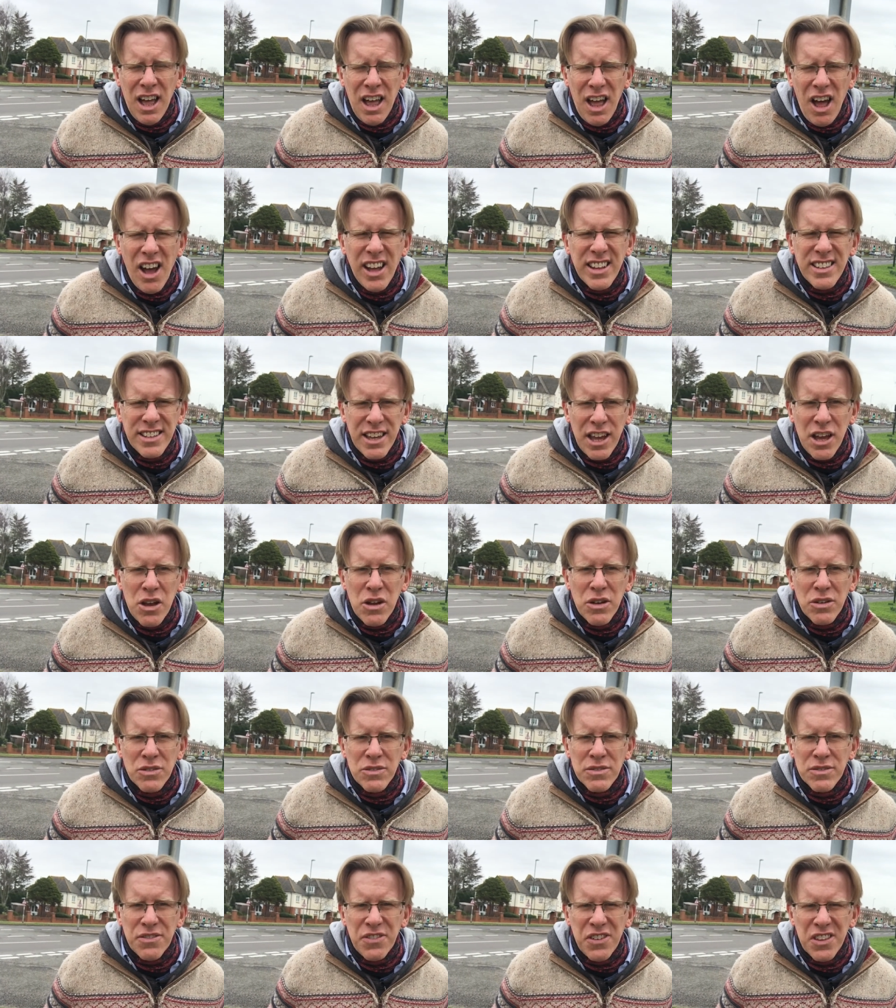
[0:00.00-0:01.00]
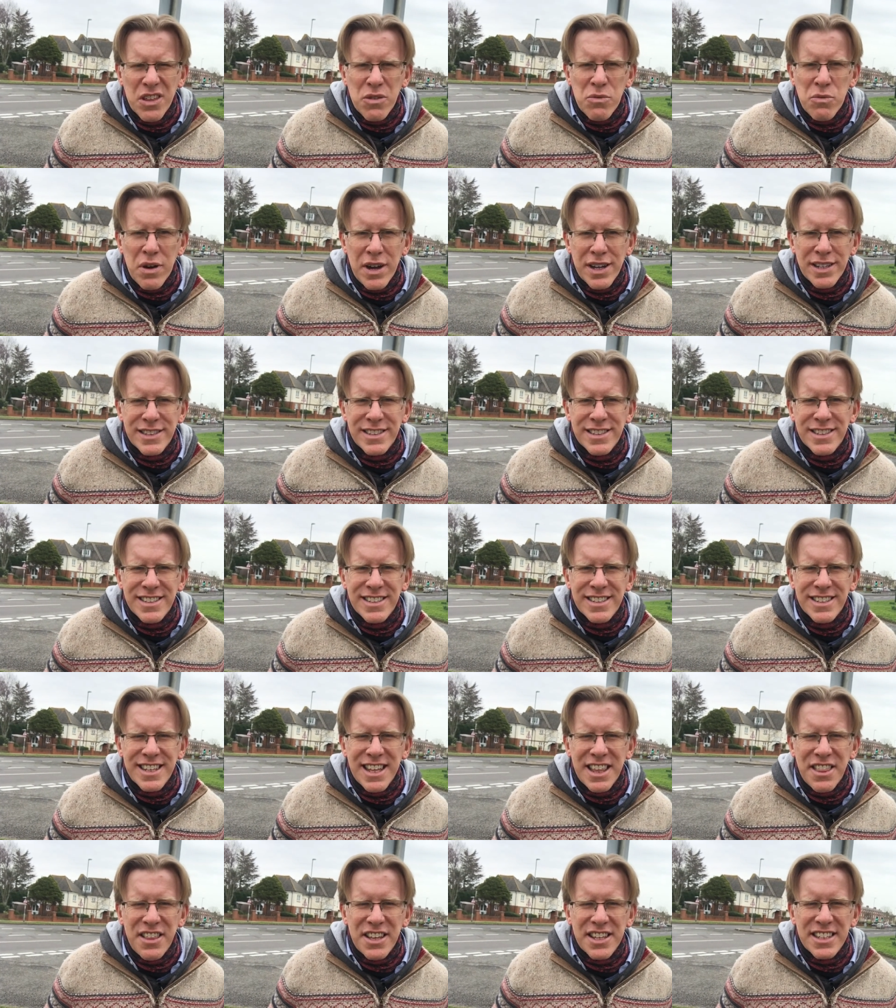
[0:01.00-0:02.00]
I'd go for the one
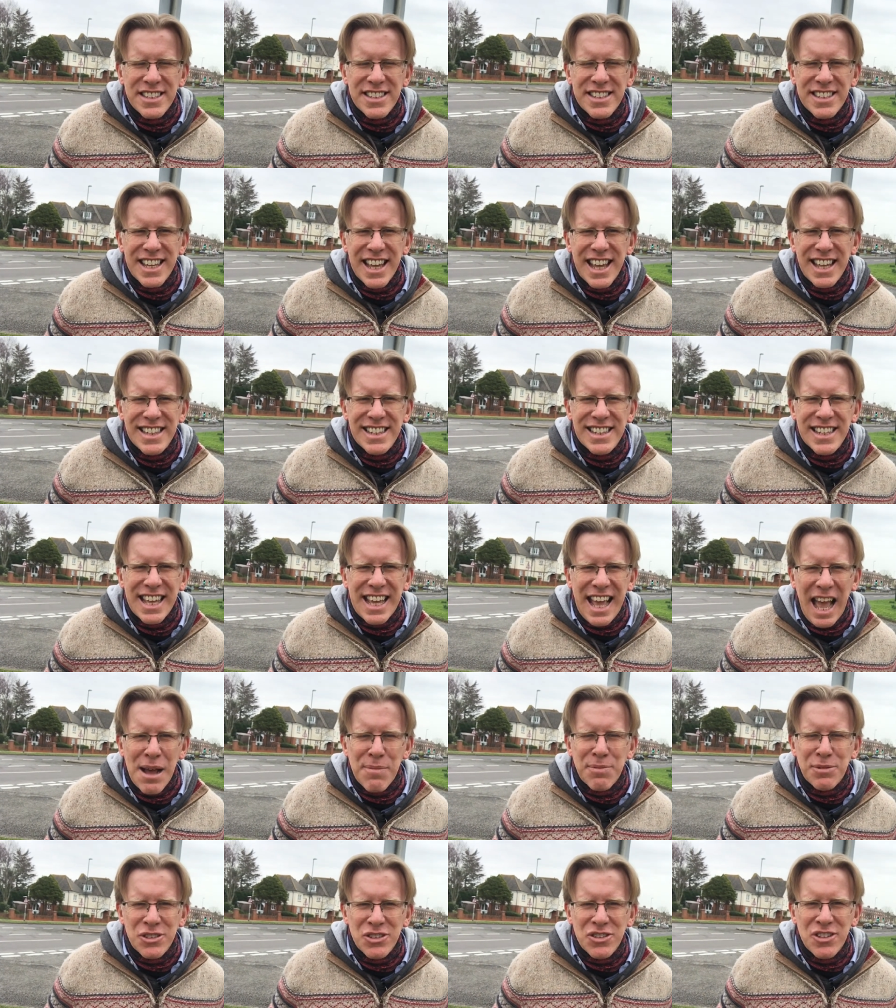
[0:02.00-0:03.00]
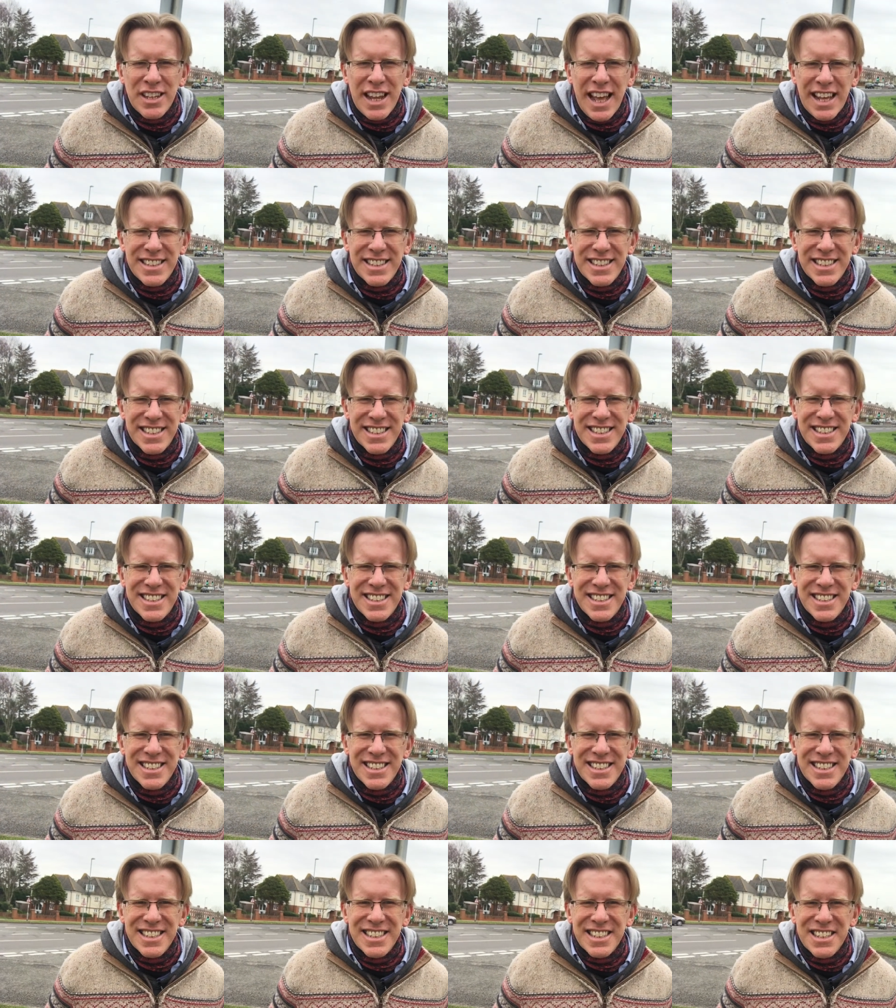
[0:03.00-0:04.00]
that's in the capital letters,
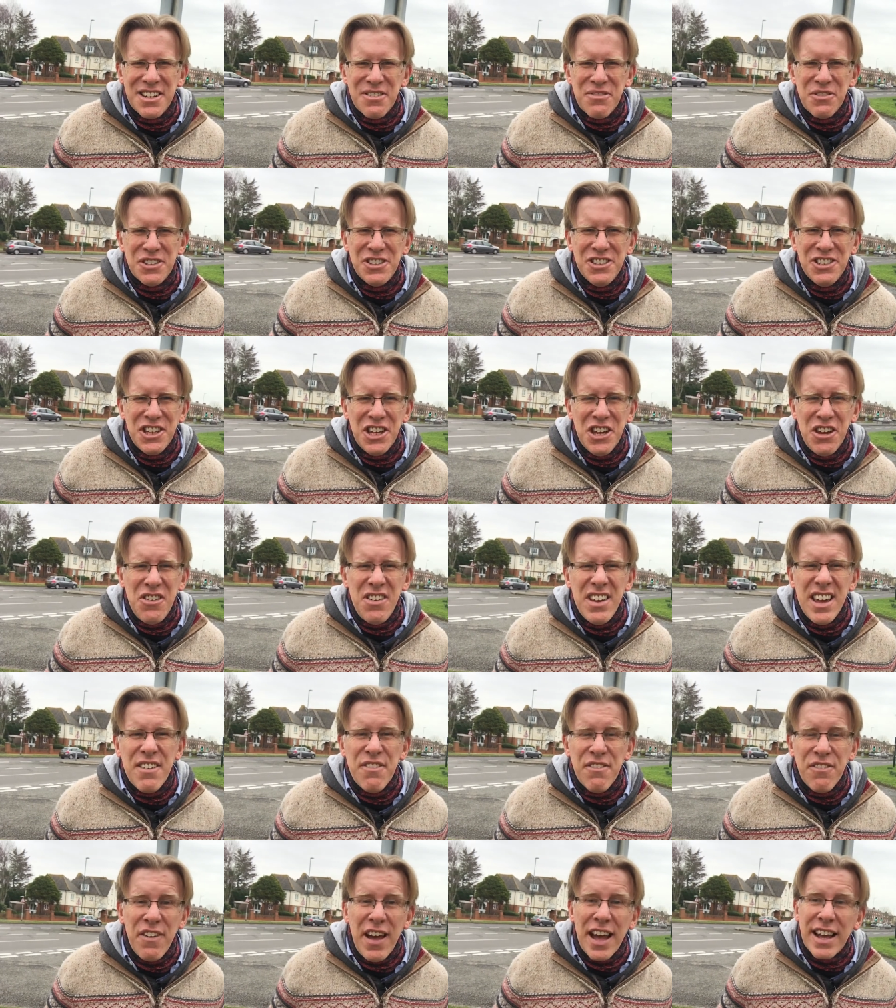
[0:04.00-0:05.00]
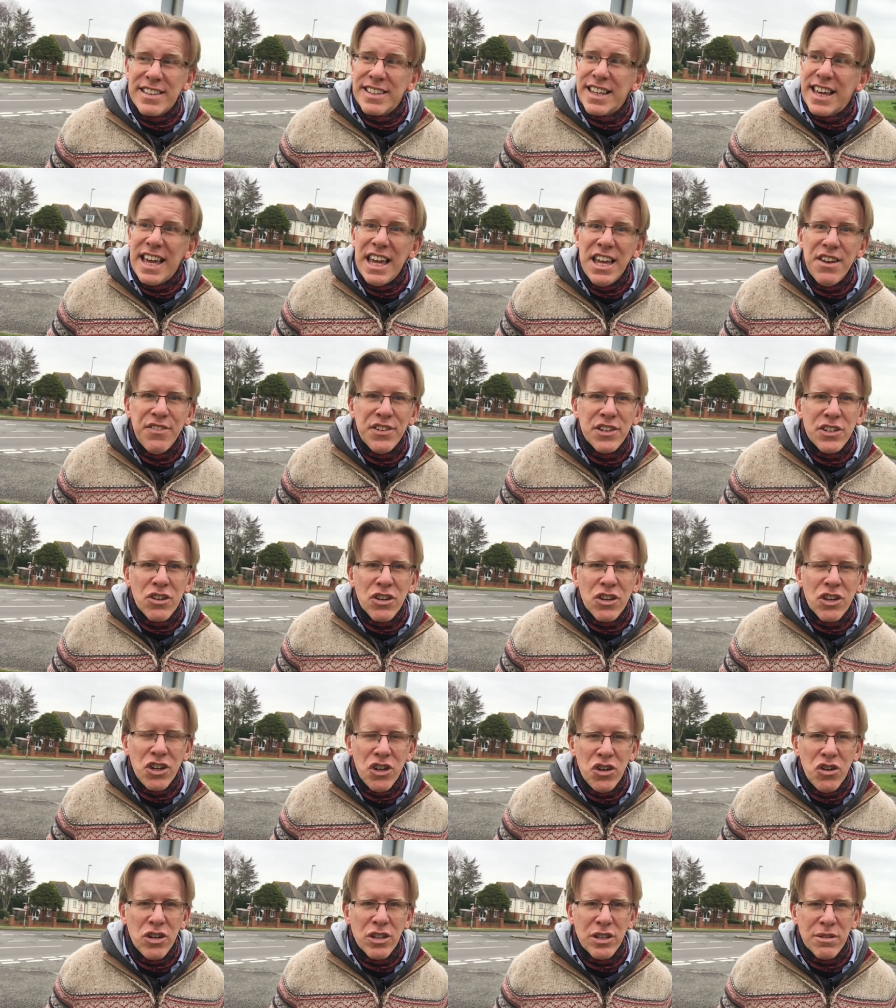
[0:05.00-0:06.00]
wouldn't you? In fact, even on
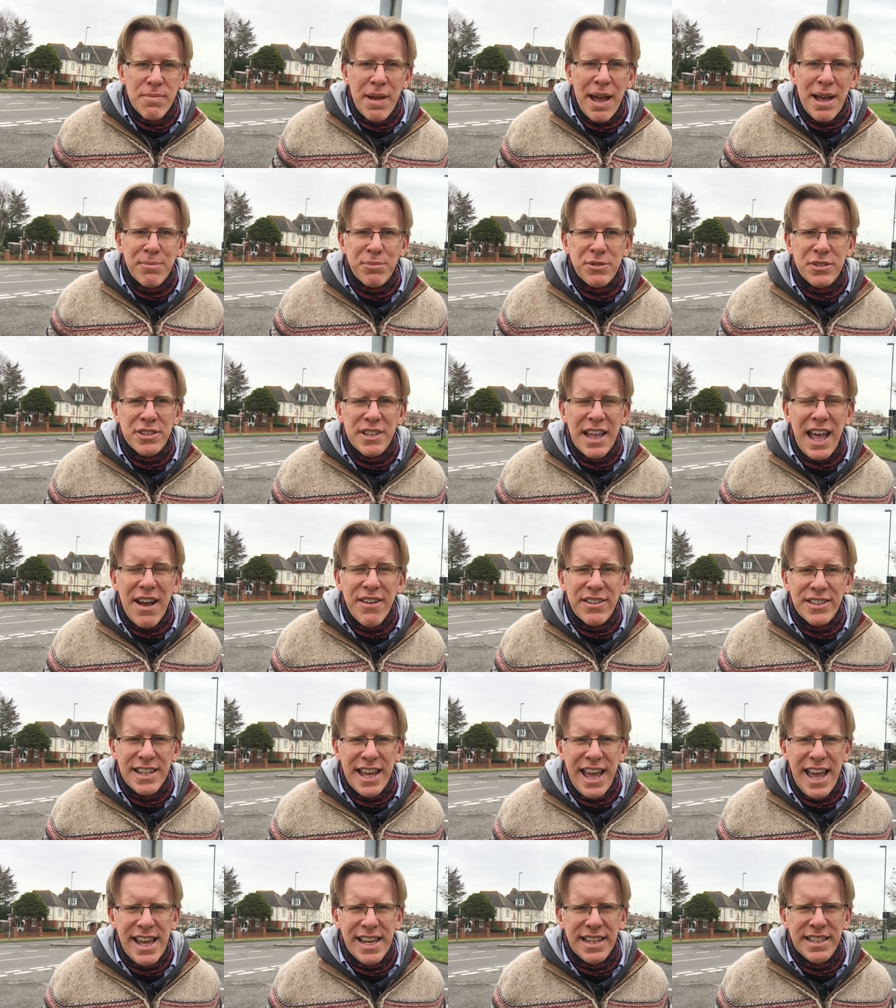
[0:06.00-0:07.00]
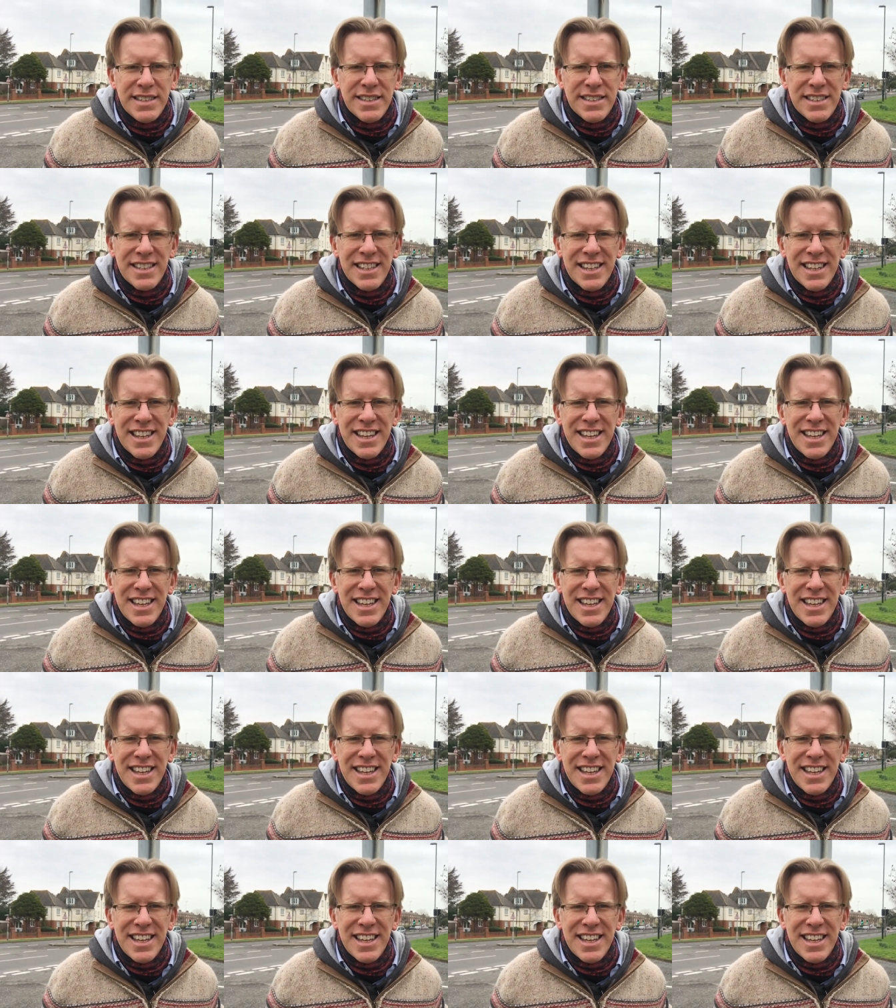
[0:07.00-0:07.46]
Google Maps nowadays,